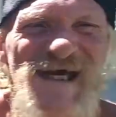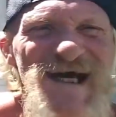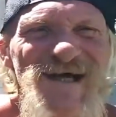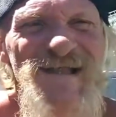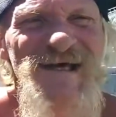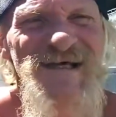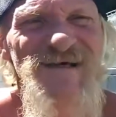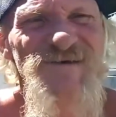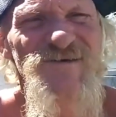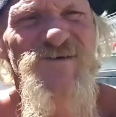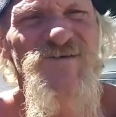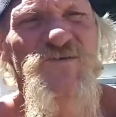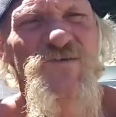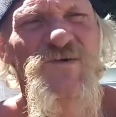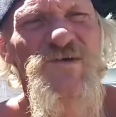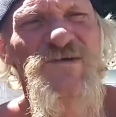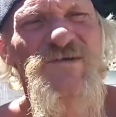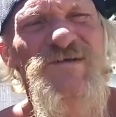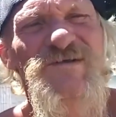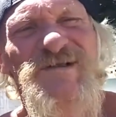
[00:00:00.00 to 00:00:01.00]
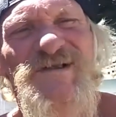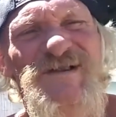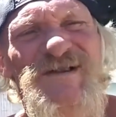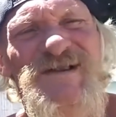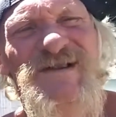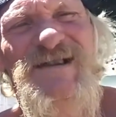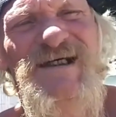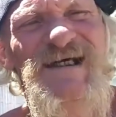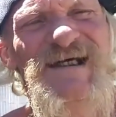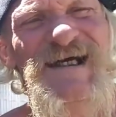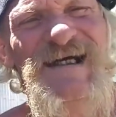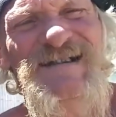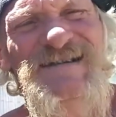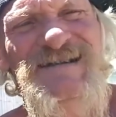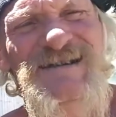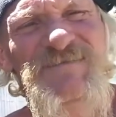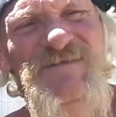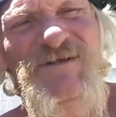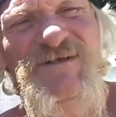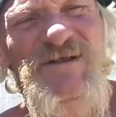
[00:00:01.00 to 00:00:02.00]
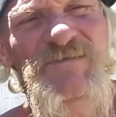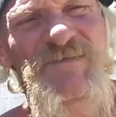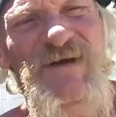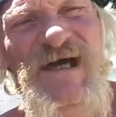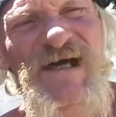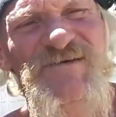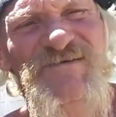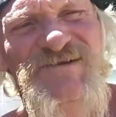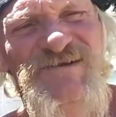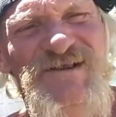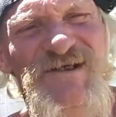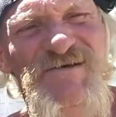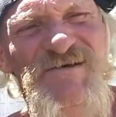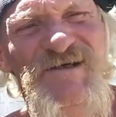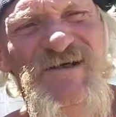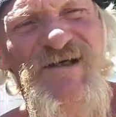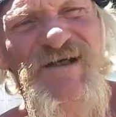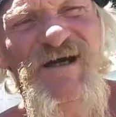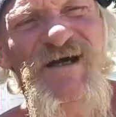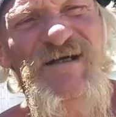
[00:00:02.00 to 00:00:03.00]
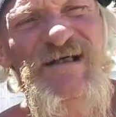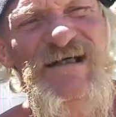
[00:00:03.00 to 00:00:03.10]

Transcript: see how that works. And I got some of the patterns already